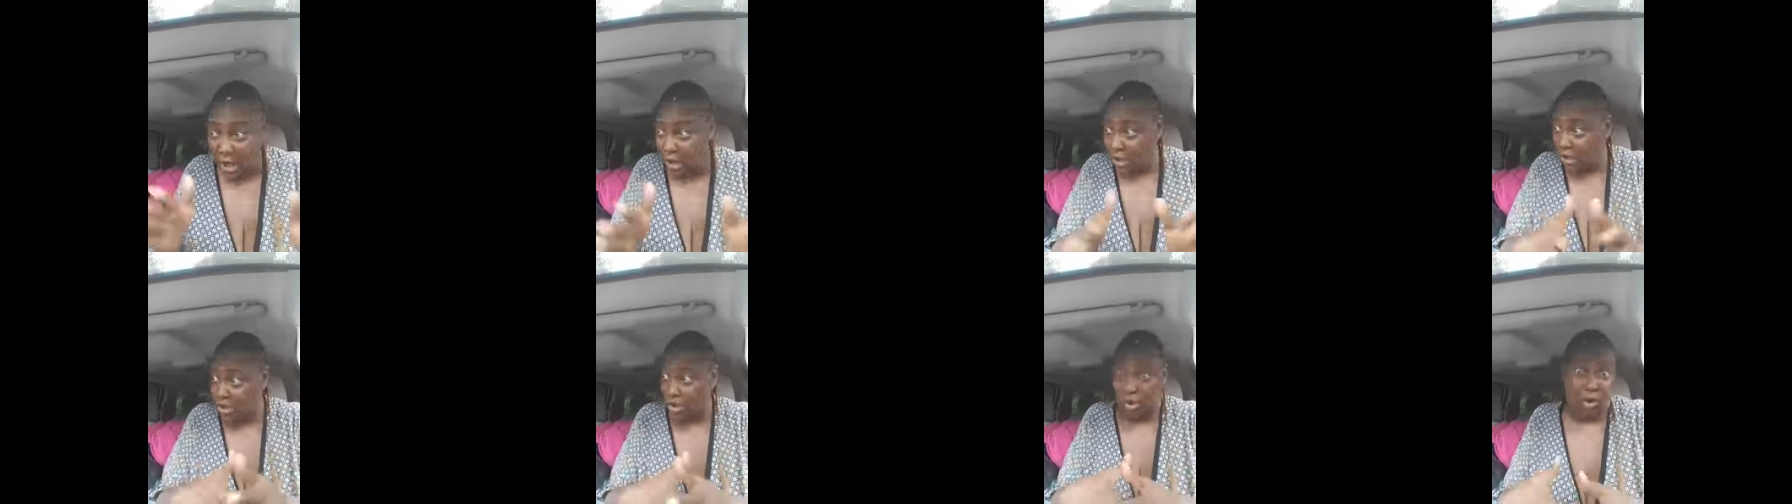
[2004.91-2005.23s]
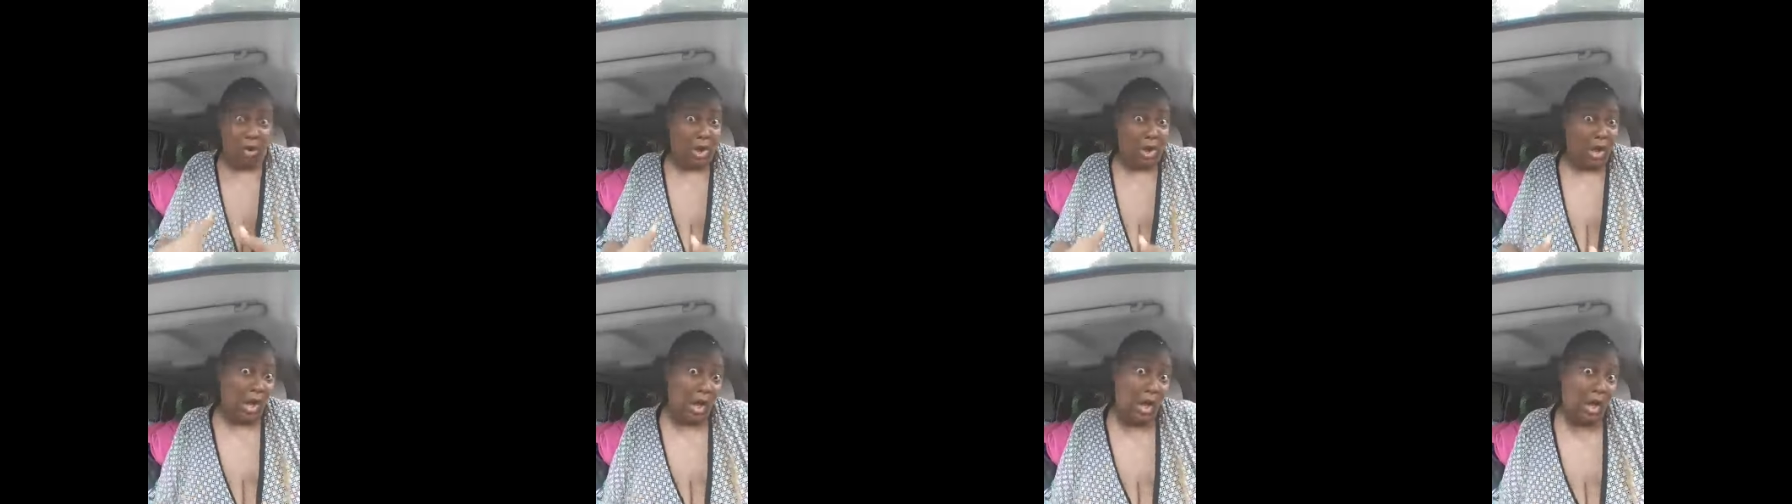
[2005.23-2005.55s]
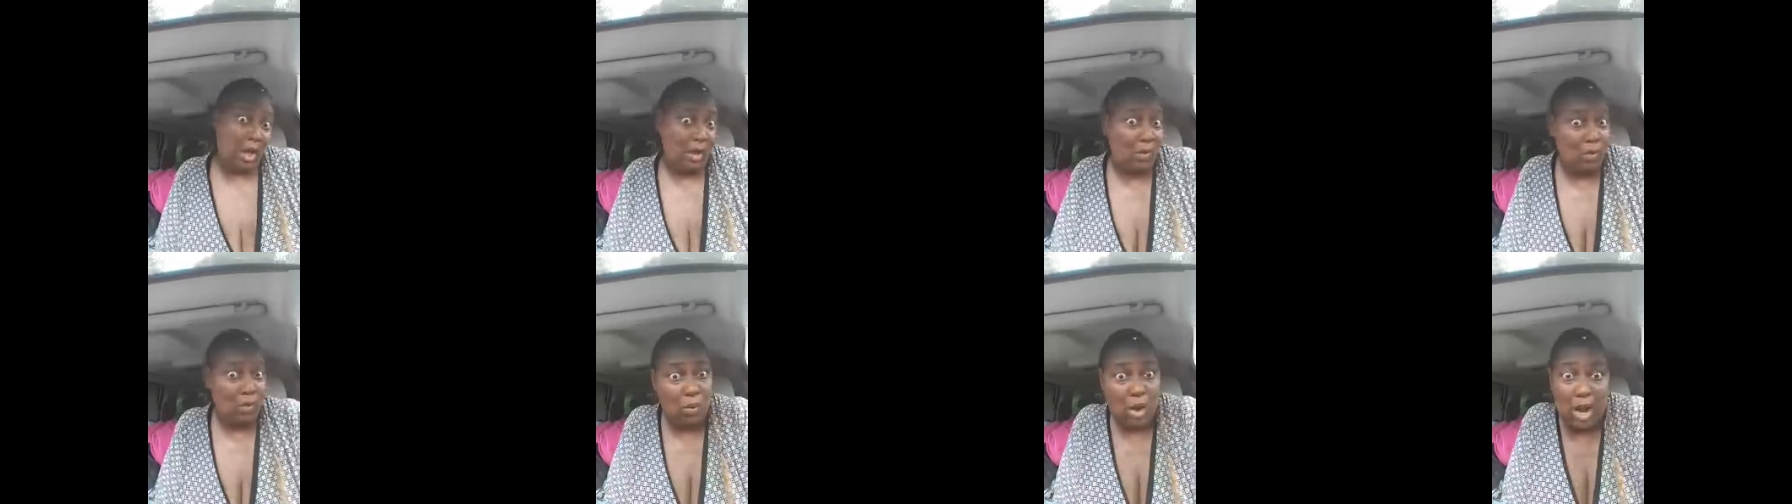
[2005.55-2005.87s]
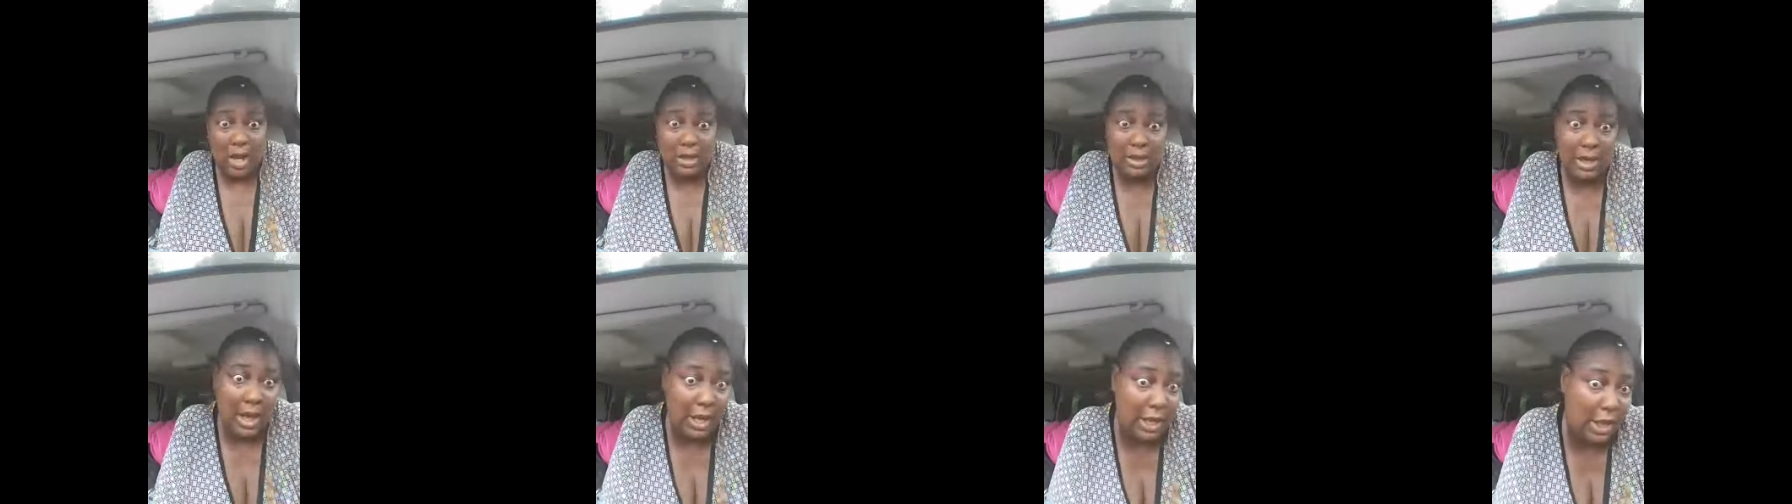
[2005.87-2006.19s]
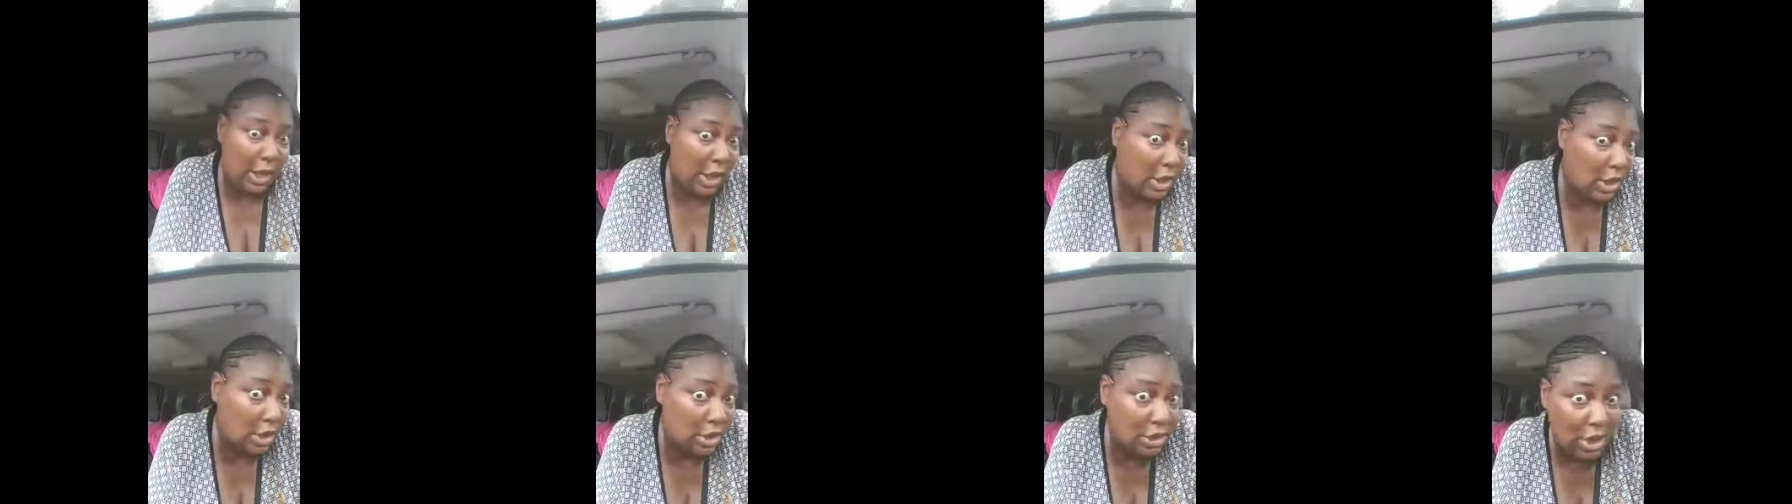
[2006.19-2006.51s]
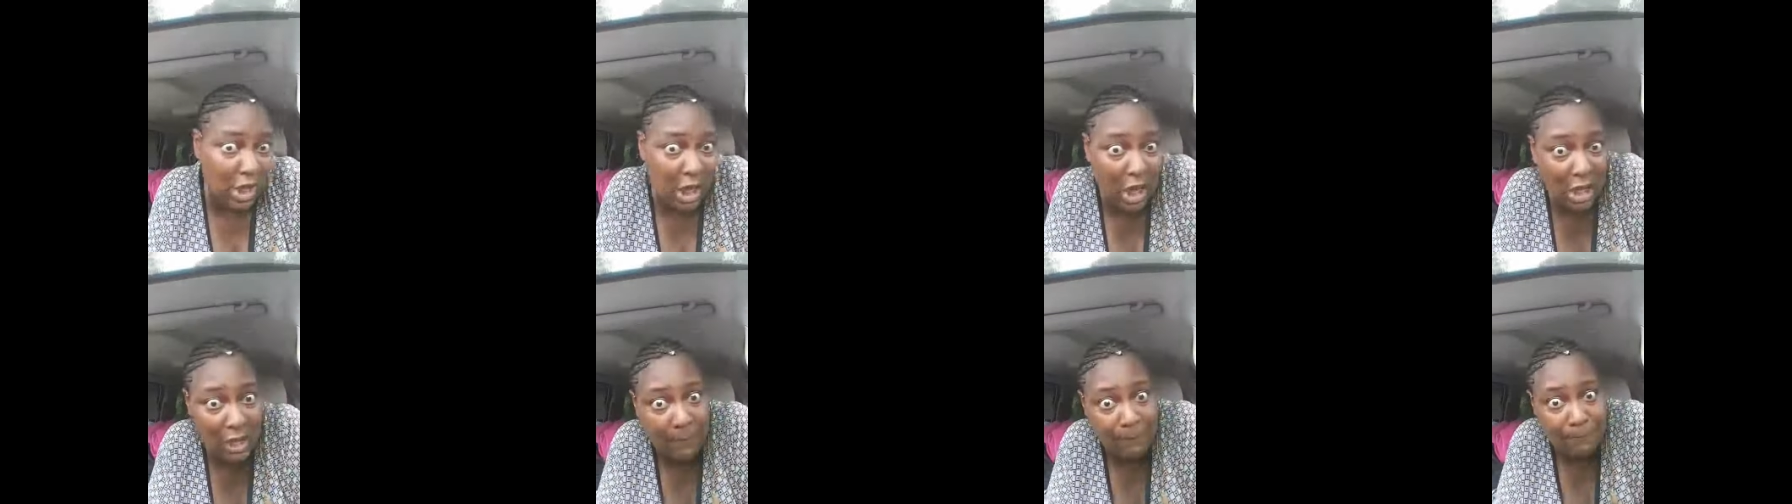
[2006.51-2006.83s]
So hey, why not
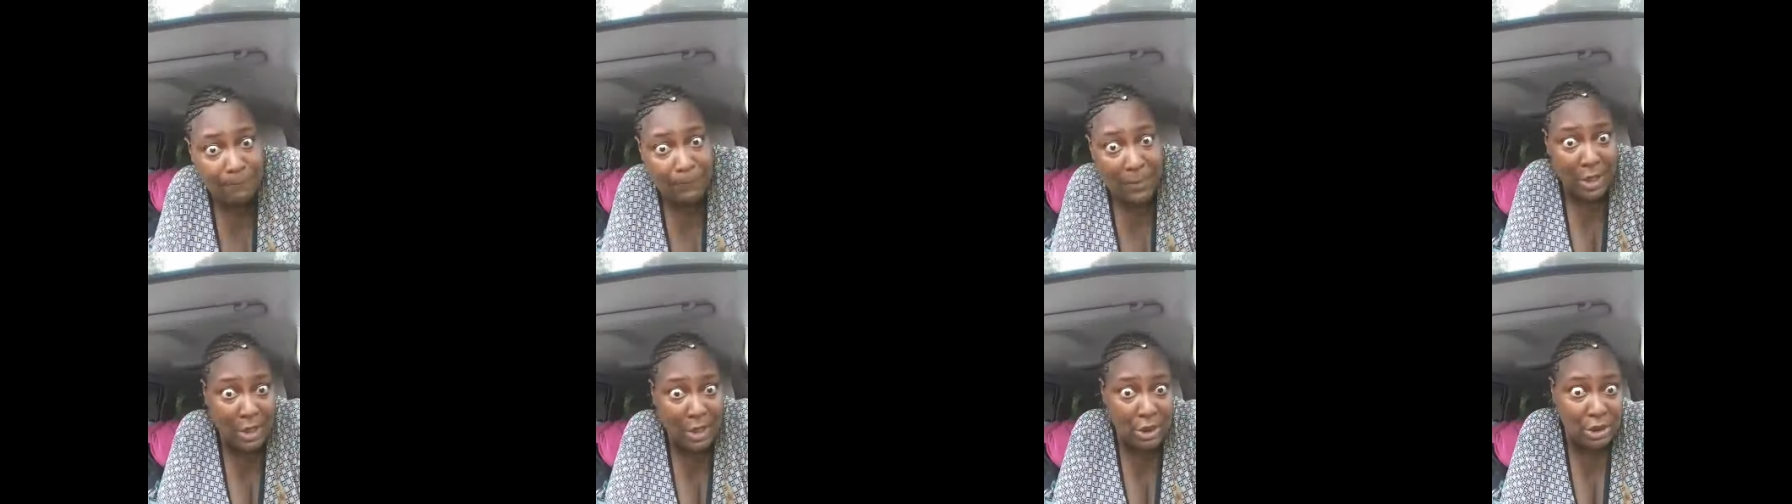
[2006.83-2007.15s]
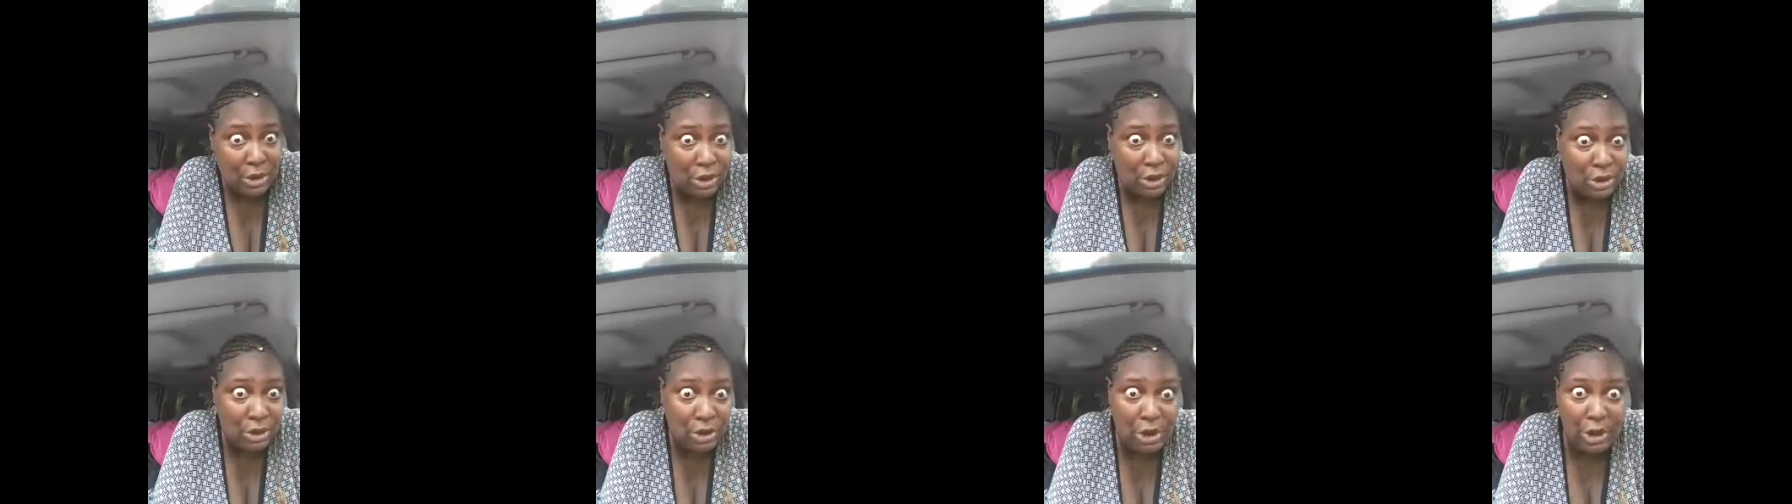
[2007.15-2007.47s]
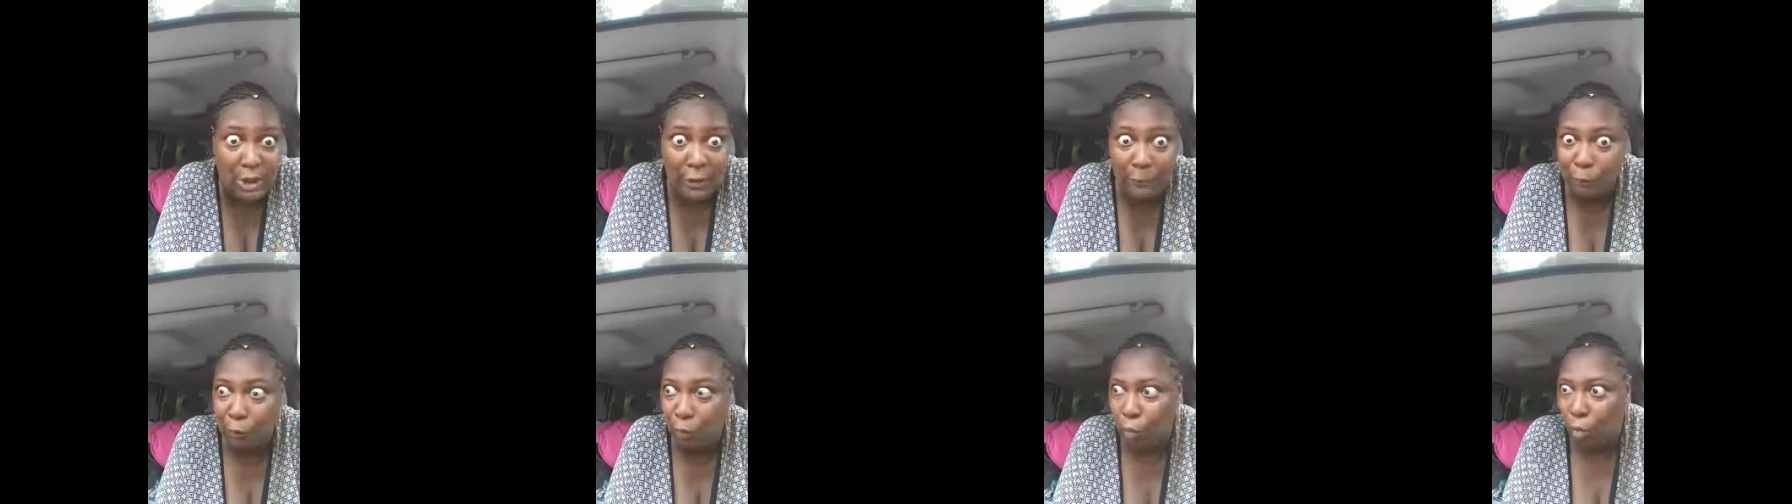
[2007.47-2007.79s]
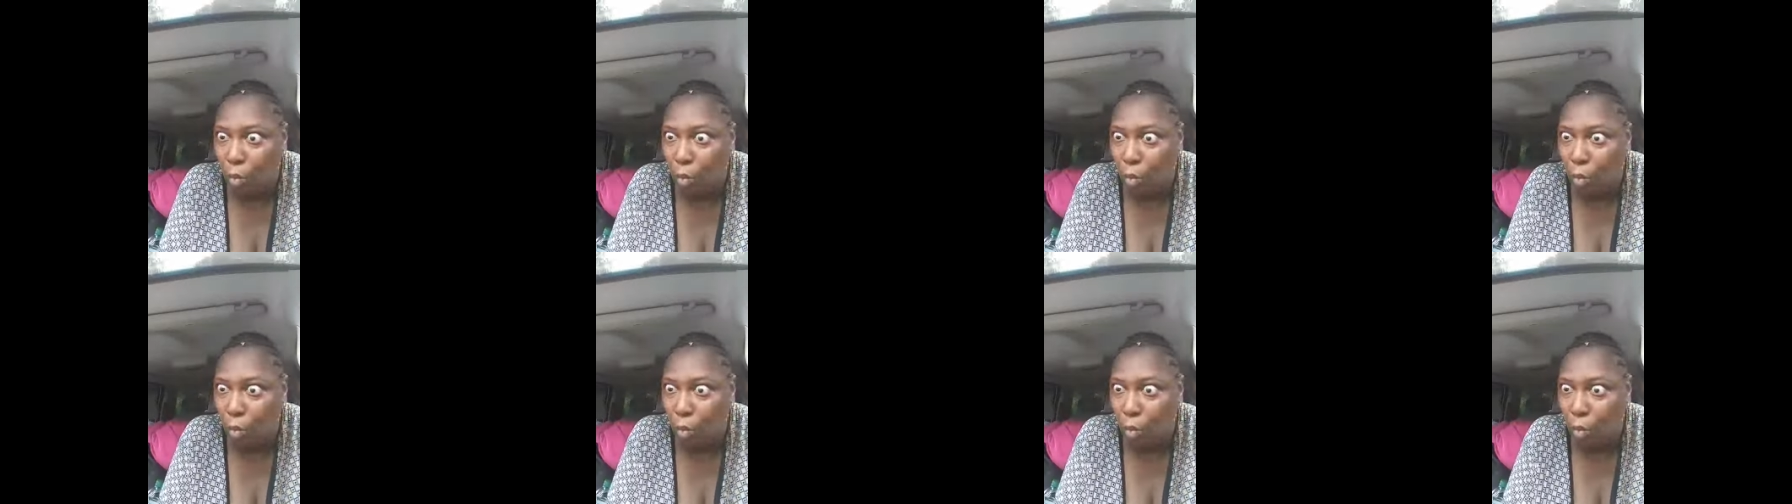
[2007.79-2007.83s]
entertain and finish the shit?